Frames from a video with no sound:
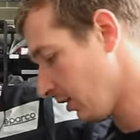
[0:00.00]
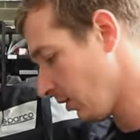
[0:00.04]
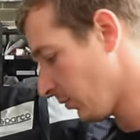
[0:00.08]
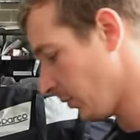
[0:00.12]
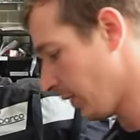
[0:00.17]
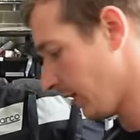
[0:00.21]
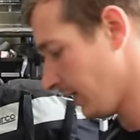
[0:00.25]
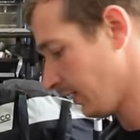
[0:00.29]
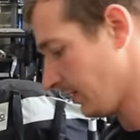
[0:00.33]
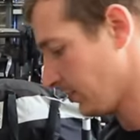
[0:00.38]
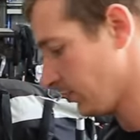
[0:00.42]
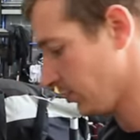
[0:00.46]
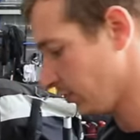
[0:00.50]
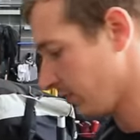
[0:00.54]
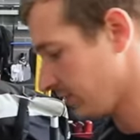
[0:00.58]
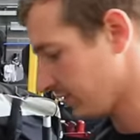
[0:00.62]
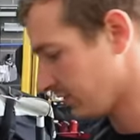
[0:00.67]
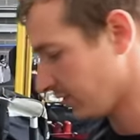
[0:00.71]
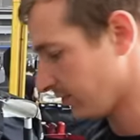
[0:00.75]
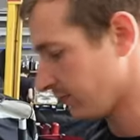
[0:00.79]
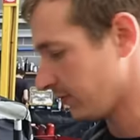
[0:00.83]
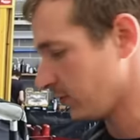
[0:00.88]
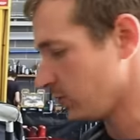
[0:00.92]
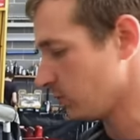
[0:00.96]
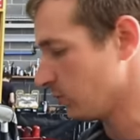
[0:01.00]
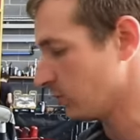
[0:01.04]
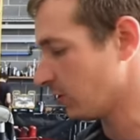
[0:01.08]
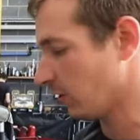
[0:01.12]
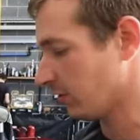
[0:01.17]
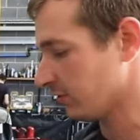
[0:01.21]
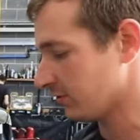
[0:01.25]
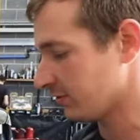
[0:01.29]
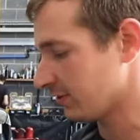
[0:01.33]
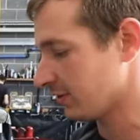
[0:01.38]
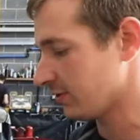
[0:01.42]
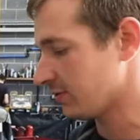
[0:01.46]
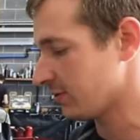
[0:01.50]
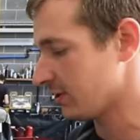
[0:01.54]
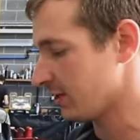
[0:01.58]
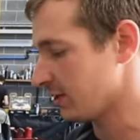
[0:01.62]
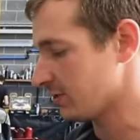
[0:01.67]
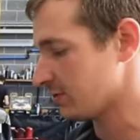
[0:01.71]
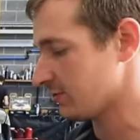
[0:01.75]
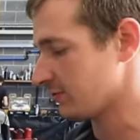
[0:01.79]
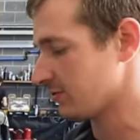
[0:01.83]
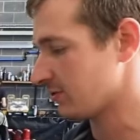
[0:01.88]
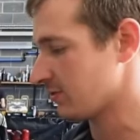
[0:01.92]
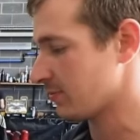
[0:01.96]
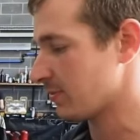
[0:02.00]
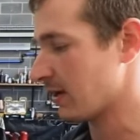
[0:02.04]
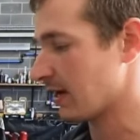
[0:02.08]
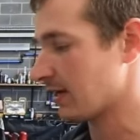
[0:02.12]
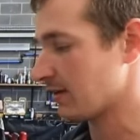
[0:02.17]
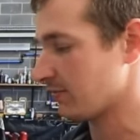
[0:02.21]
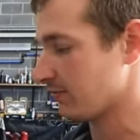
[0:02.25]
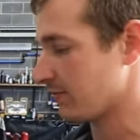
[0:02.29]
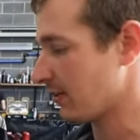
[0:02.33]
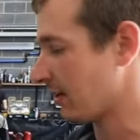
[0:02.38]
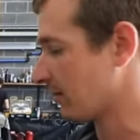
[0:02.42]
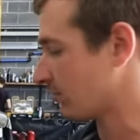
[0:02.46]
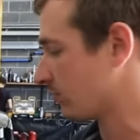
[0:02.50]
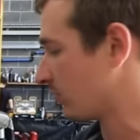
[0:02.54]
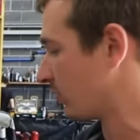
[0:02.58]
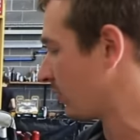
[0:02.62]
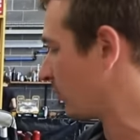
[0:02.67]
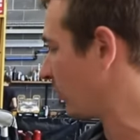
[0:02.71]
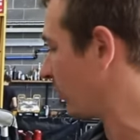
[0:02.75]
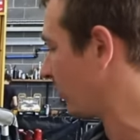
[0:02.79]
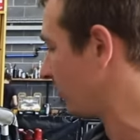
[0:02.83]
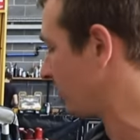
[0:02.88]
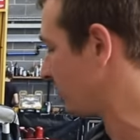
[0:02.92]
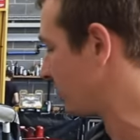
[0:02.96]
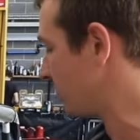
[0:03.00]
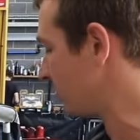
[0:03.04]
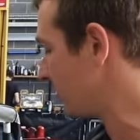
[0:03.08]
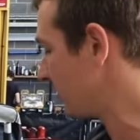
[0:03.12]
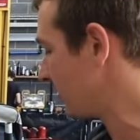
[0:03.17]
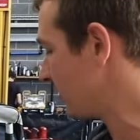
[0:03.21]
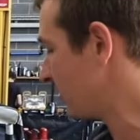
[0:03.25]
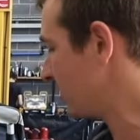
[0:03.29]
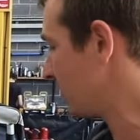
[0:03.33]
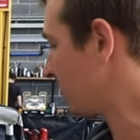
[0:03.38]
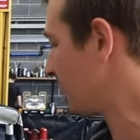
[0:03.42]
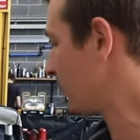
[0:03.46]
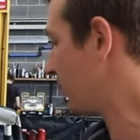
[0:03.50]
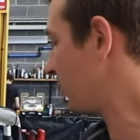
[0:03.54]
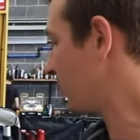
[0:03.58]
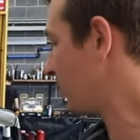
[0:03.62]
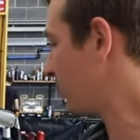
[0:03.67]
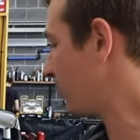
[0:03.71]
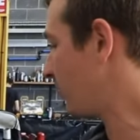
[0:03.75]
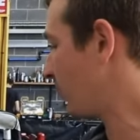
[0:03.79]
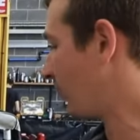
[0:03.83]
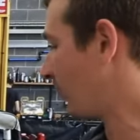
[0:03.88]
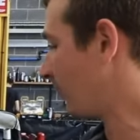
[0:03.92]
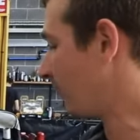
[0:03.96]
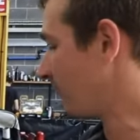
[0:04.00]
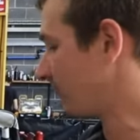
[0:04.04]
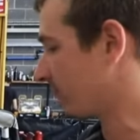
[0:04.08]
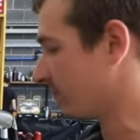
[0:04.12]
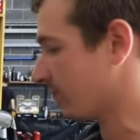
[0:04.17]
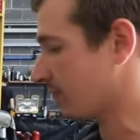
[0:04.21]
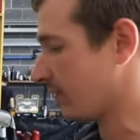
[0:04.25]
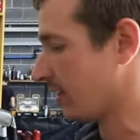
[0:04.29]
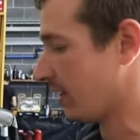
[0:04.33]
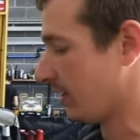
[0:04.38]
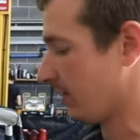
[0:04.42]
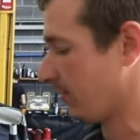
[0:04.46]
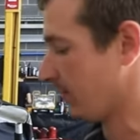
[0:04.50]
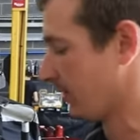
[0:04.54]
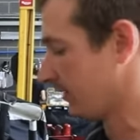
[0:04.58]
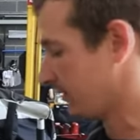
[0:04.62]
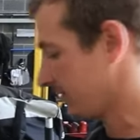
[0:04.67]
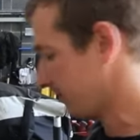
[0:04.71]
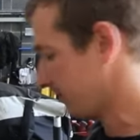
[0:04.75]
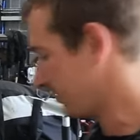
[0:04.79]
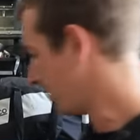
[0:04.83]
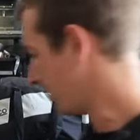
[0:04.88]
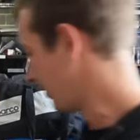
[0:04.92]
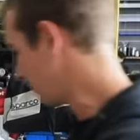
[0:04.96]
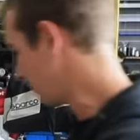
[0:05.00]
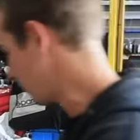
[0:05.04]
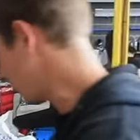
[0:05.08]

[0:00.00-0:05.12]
away you go. There's a few considerations to be had if that's what you want to do. But anyway, let's get